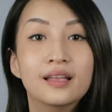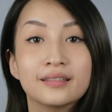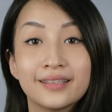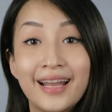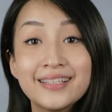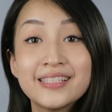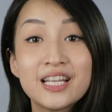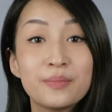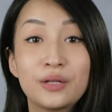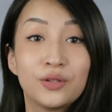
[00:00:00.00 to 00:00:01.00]
The nice
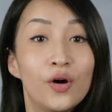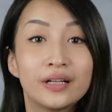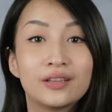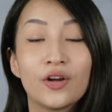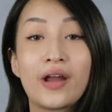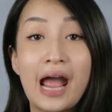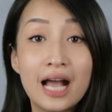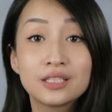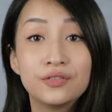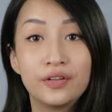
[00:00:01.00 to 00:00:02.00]
thing about Norit or
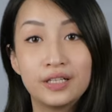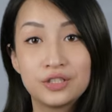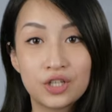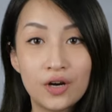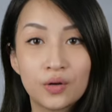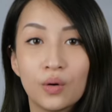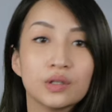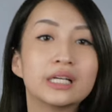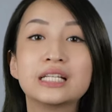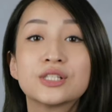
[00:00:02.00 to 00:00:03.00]
activated
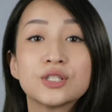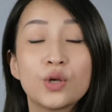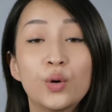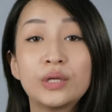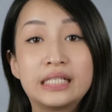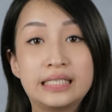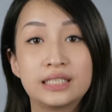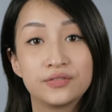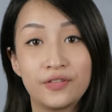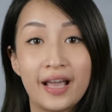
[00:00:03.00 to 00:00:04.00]
charcoal, it's so easy
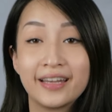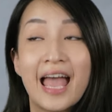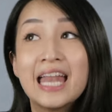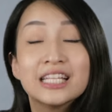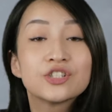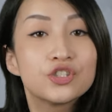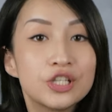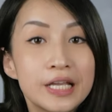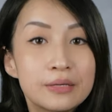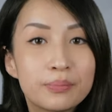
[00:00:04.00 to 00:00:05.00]
to find and it's
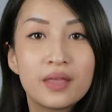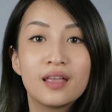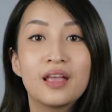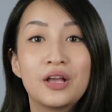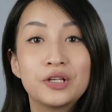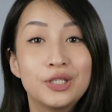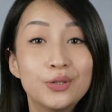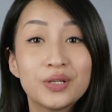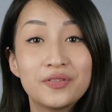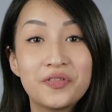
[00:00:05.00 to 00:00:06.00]
cheap.
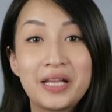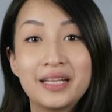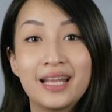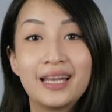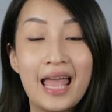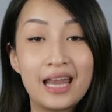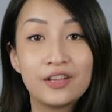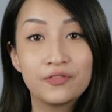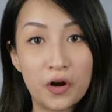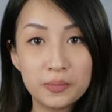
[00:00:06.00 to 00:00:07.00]
You can find it at any
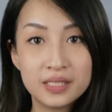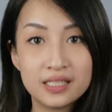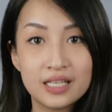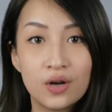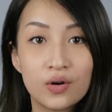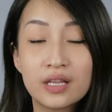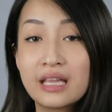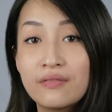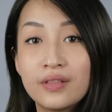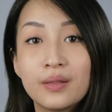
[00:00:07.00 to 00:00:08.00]
pharmacy or
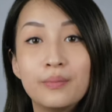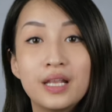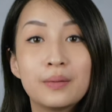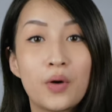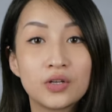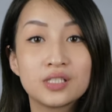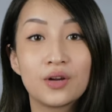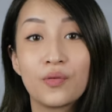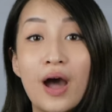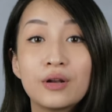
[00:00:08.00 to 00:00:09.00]
even the mini marts
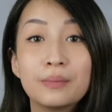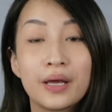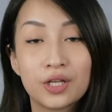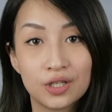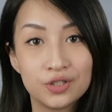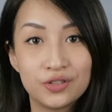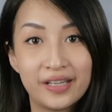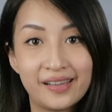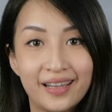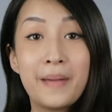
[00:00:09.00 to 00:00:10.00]
around in my
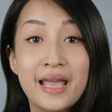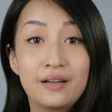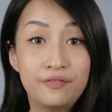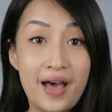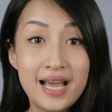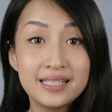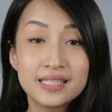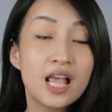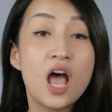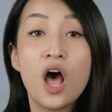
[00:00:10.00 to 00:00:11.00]
country. My
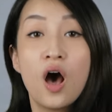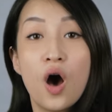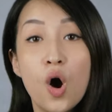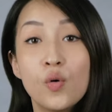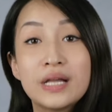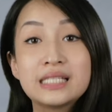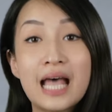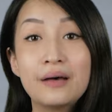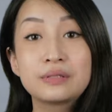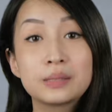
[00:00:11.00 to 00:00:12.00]
advice? Always
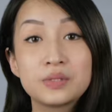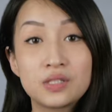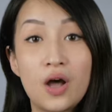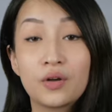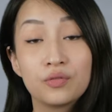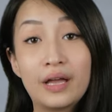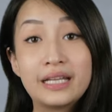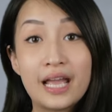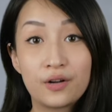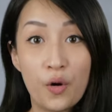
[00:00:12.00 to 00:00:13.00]
have some stock
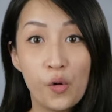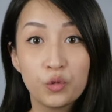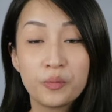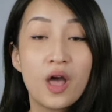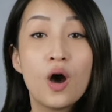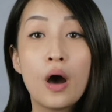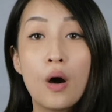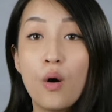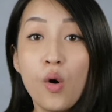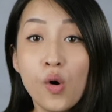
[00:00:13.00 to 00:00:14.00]
ready at home.
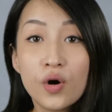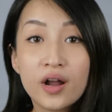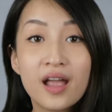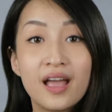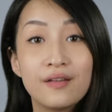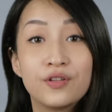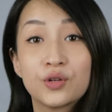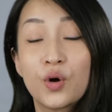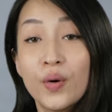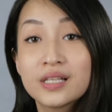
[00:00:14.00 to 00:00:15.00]
Or if
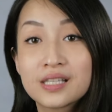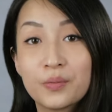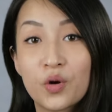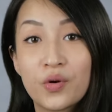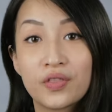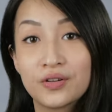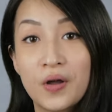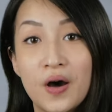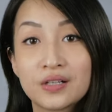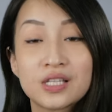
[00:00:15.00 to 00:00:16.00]
you're going somewhere with your
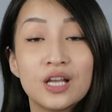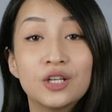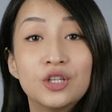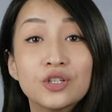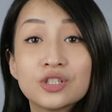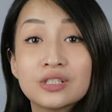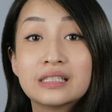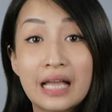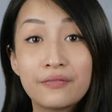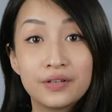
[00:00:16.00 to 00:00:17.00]
dogs, you
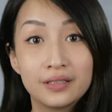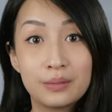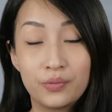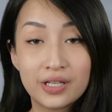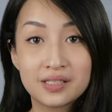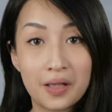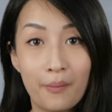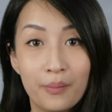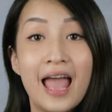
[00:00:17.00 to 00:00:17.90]
should definitely bring some.